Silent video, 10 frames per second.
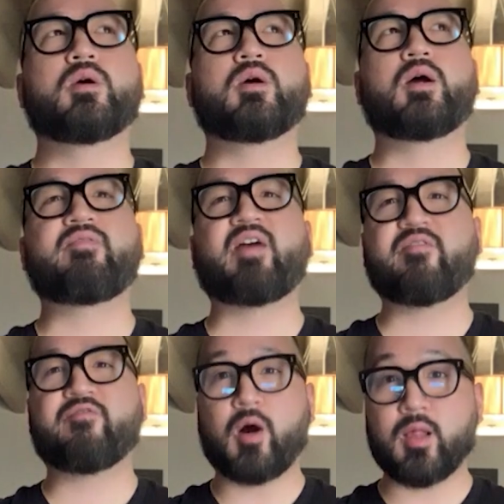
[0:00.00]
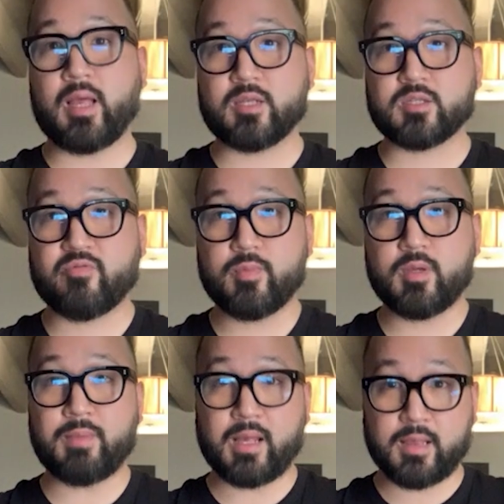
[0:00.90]
I've had fallouts
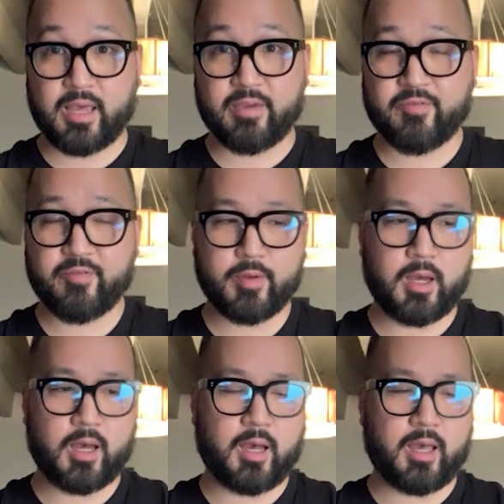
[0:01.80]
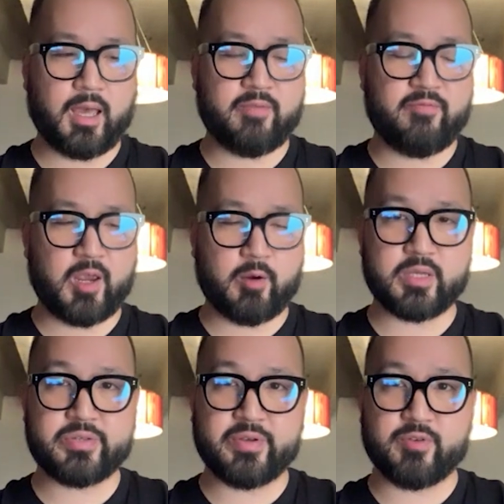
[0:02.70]
in my life uh, at
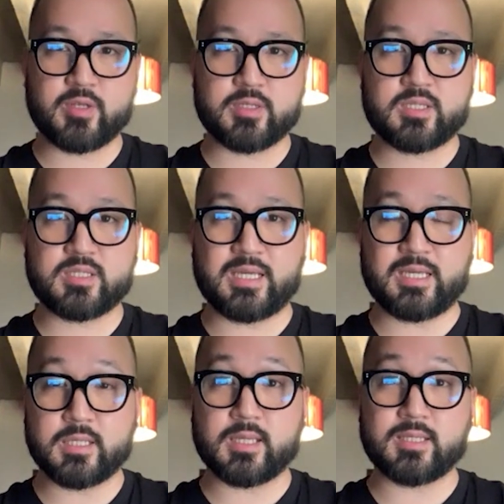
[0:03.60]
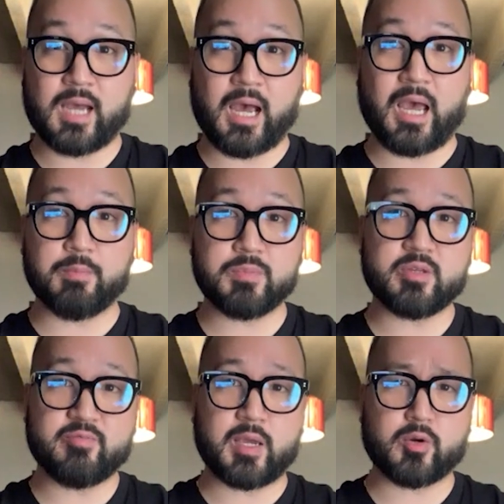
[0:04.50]
various different seasons and times
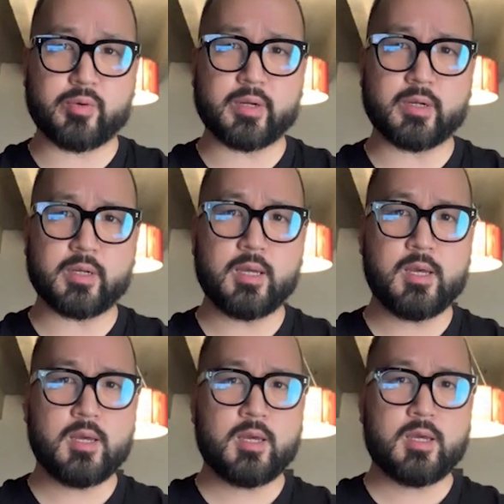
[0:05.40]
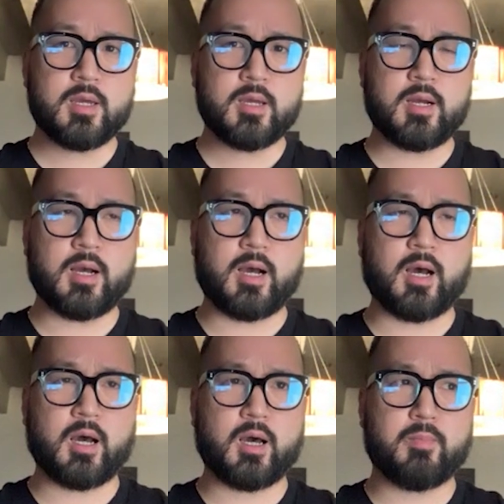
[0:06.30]
of my career,
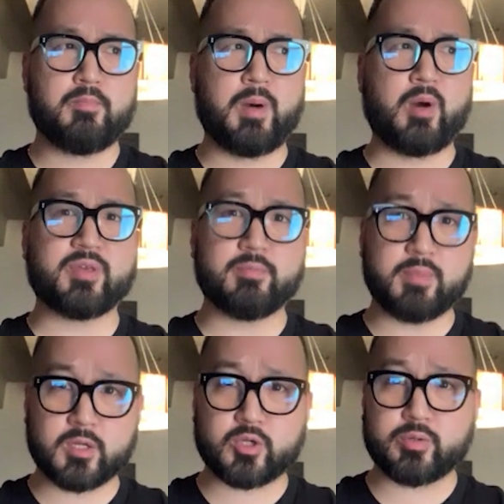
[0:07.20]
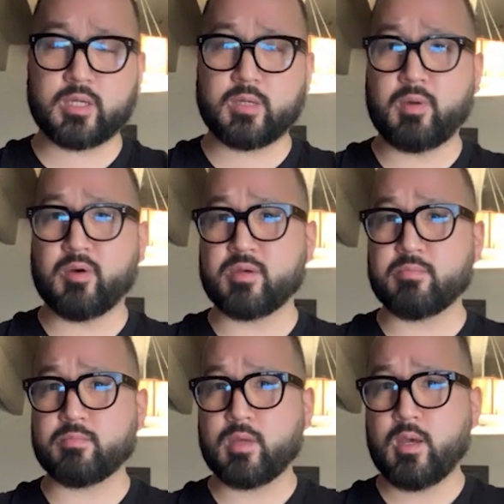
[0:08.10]
uh, both in ministry, both
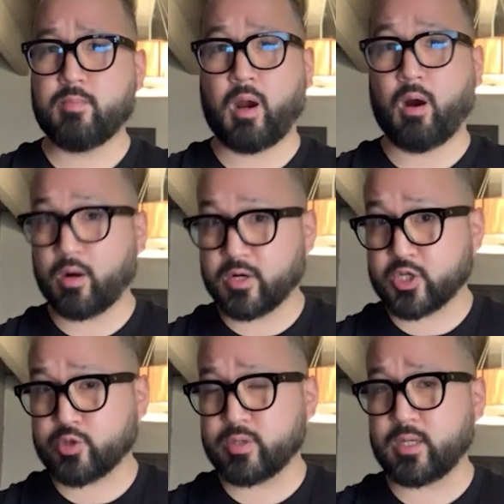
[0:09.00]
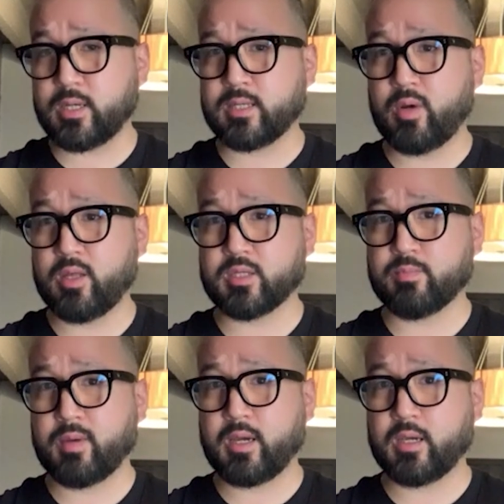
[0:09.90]
in my artistry, as well as
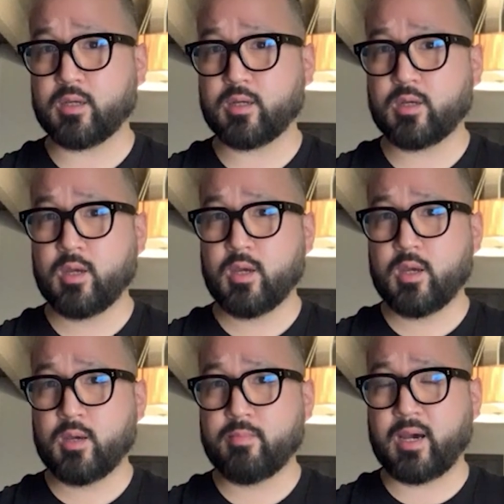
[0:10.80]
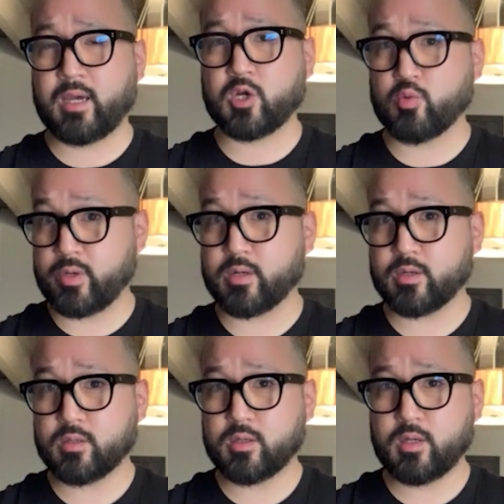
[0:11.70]
my my career
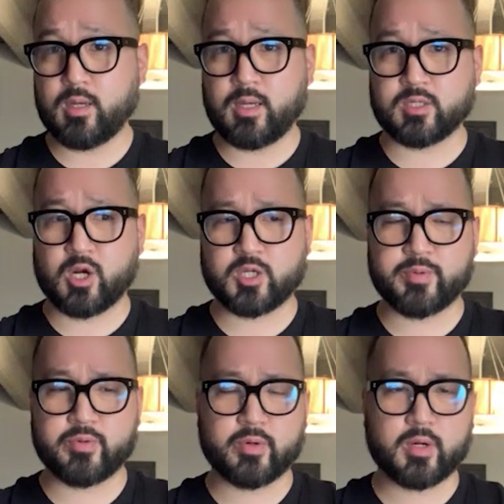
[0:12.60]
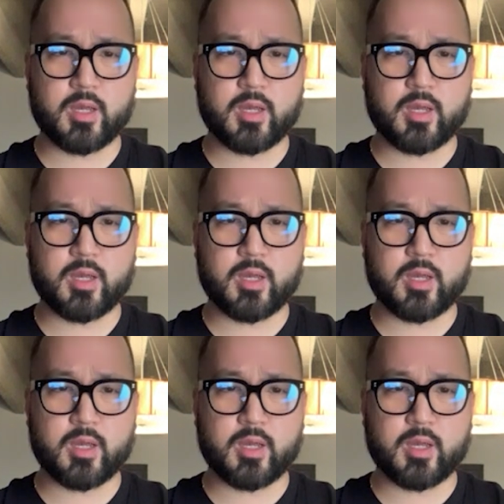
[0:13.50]
as an entrepreneur.